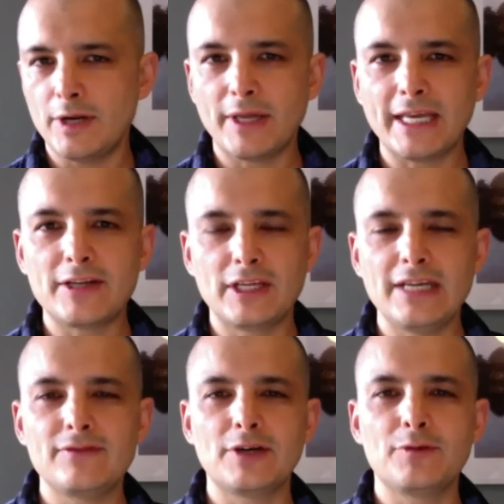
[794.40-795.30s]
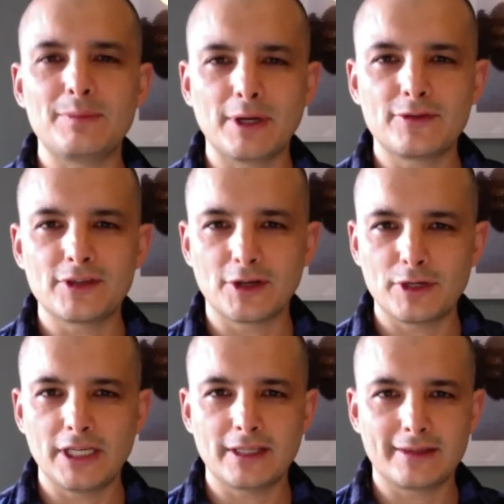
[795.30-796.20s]
by the end of the evening, we both
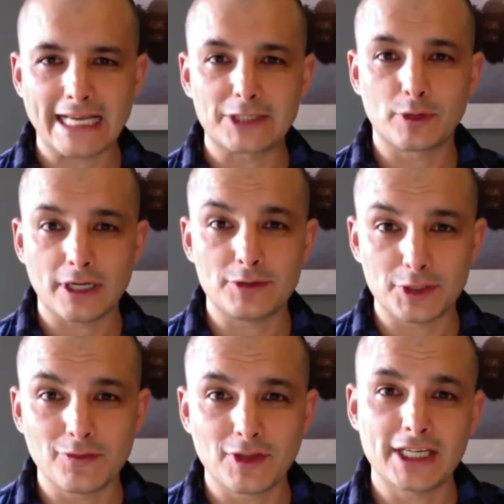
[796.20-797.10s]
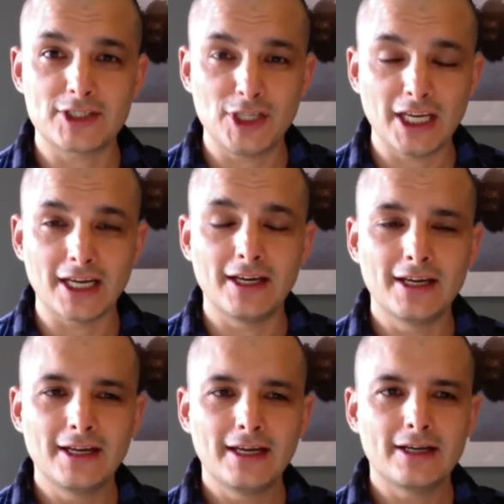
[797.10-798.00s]
agreed that that's what I would do for next year.
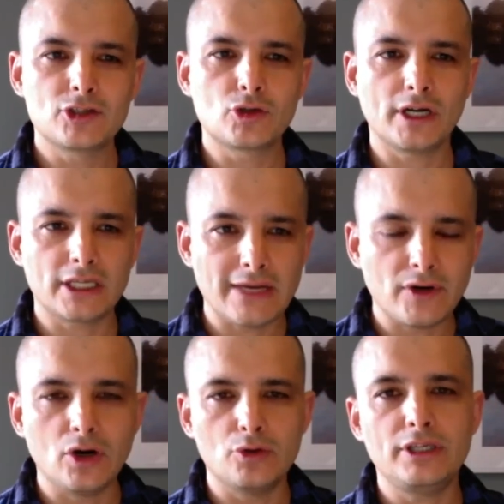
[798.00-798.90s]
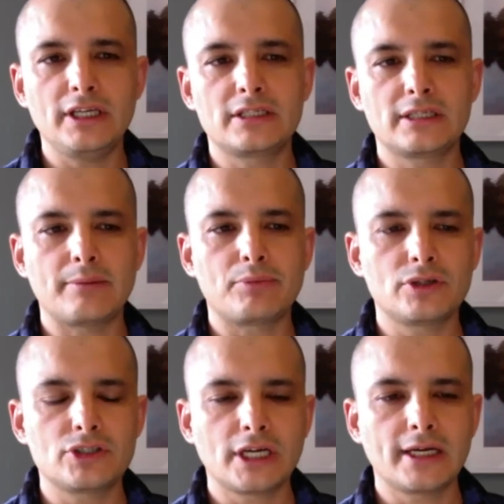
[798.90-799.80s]
And so I gave a whole year to that
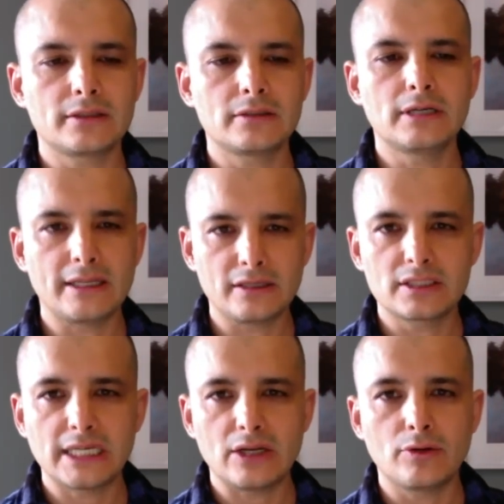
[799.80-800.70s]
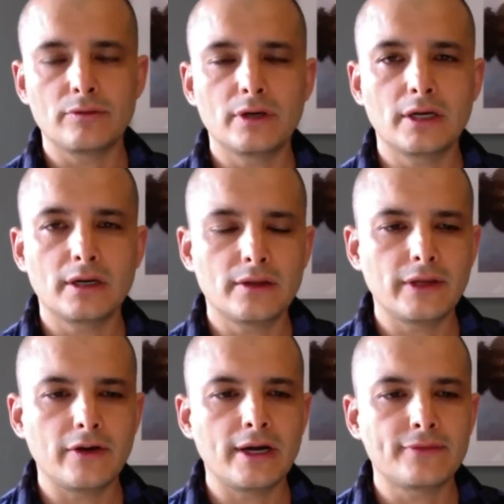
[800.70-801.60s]
project and stayed on uh,
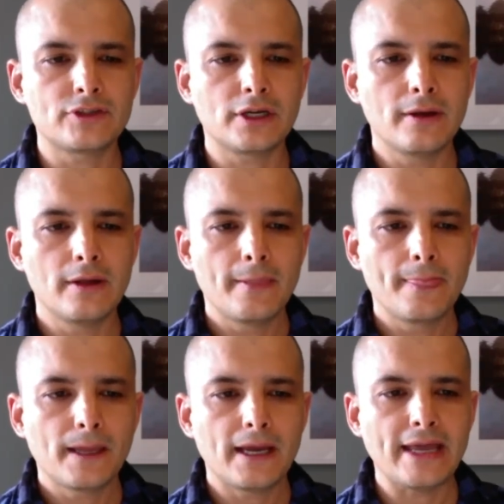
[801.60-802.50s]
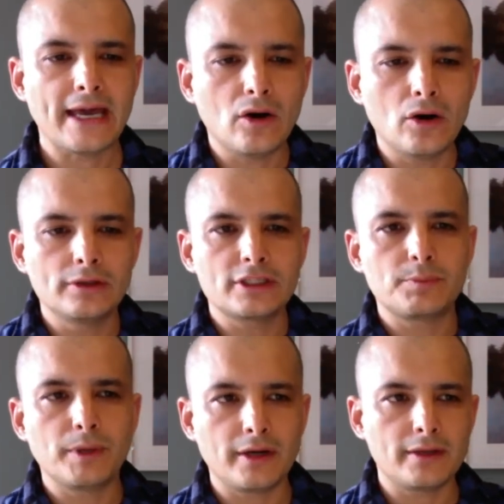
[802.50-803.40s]
thereafter. And that whole
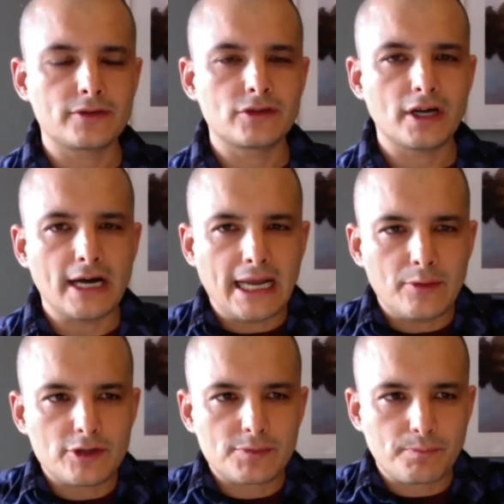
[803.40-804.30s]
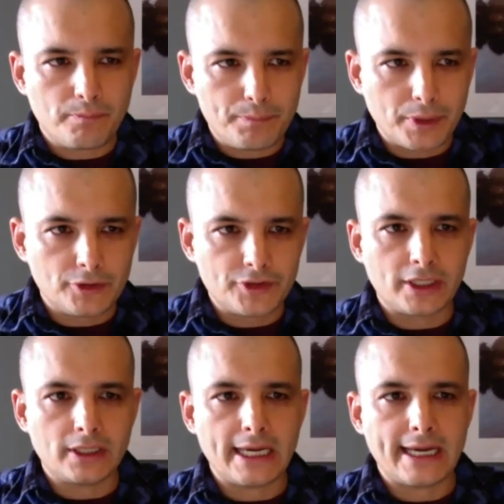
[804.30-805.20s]
experience, I was
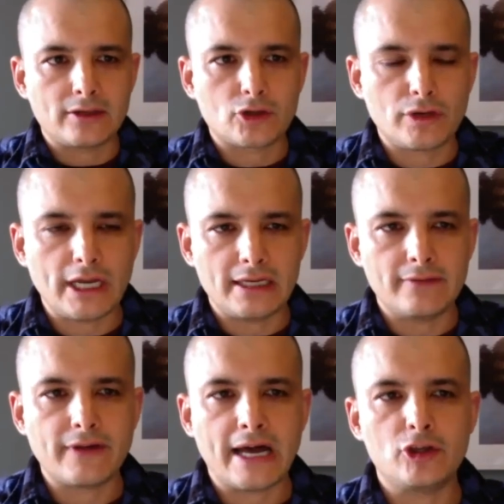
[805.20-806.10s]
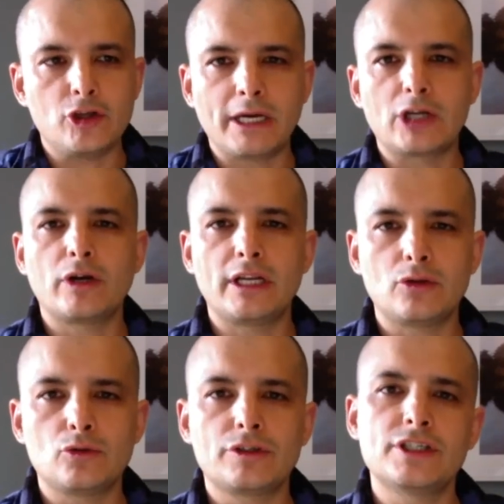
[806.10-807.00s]
building and creating value by creating
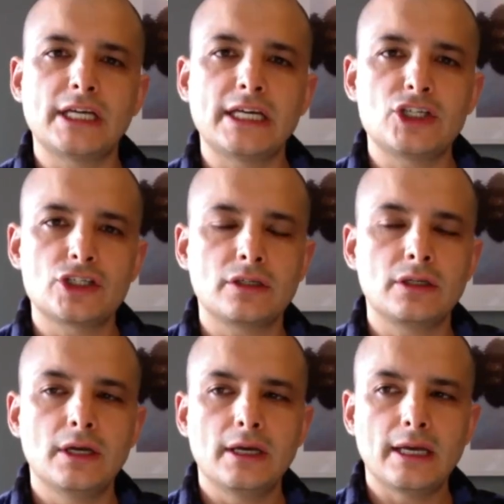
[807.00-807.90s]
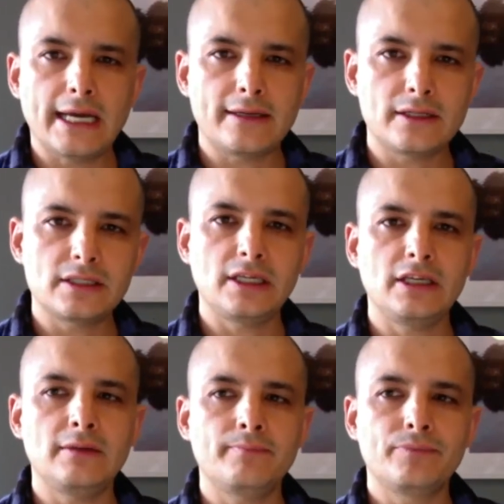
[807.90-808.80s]
an organization and a
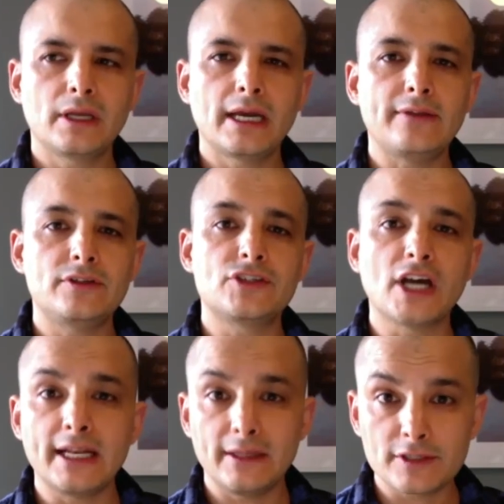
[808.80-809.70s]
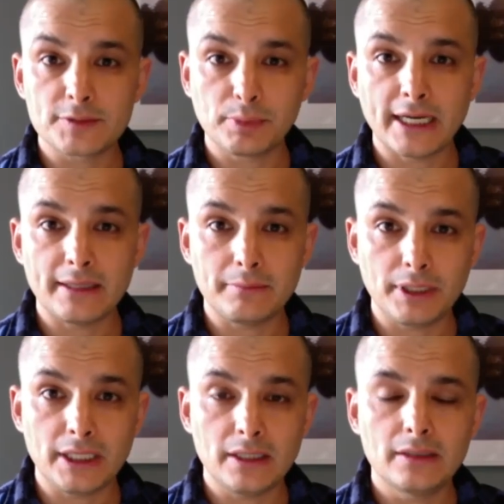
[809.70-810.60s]
team and designing this Plan
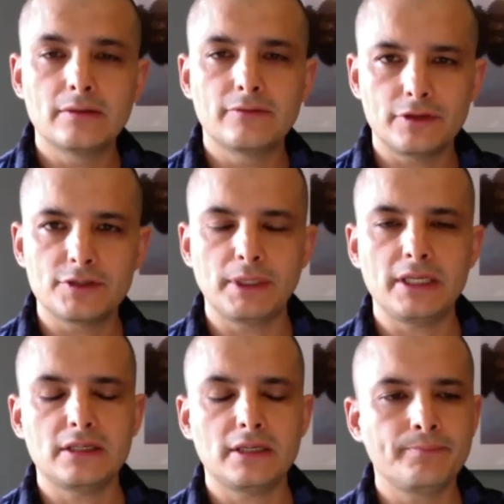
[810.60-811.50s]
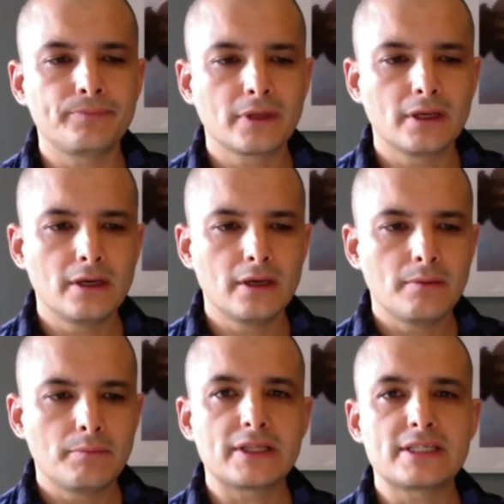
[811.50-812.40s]
B for this B team.
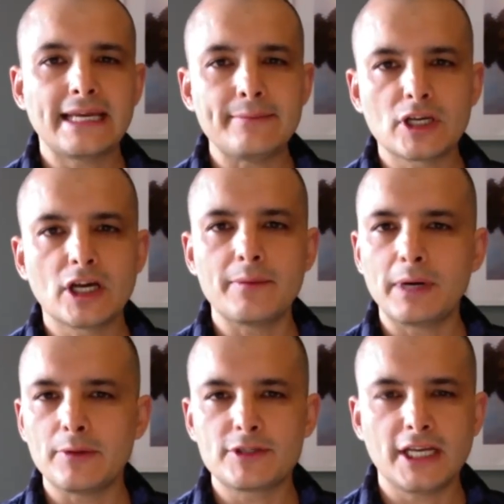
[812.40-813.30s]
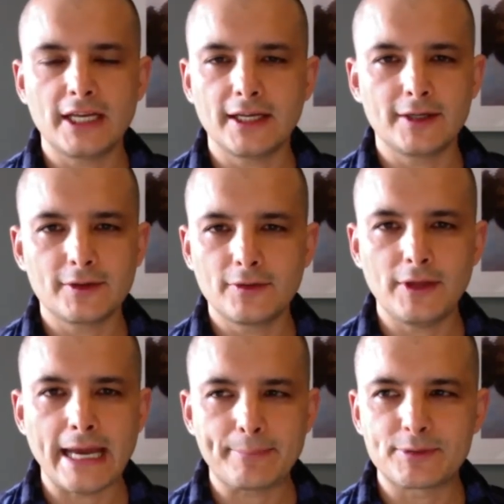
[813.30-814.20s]
But at the same time, I was getting the
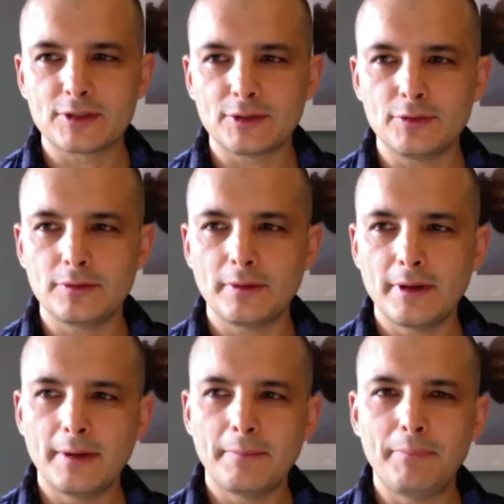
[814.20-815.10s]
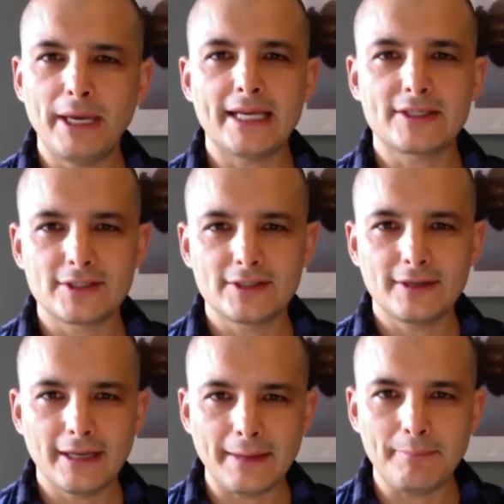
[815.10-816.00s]
absolute best
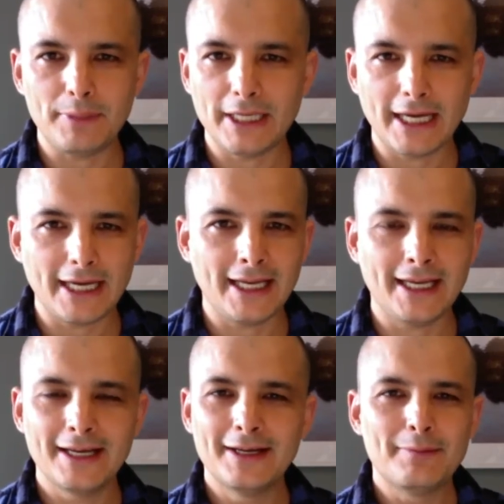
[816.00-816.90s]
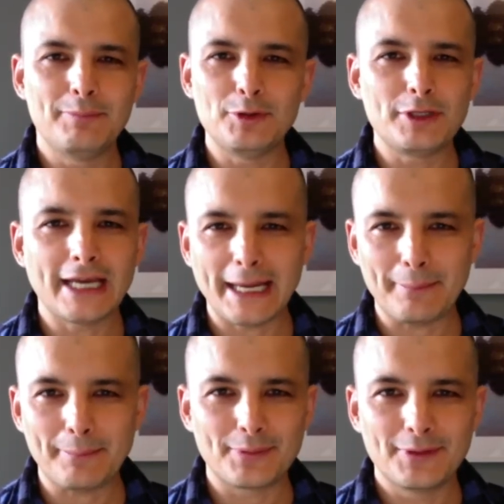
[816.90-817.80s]
M B A, boot camp,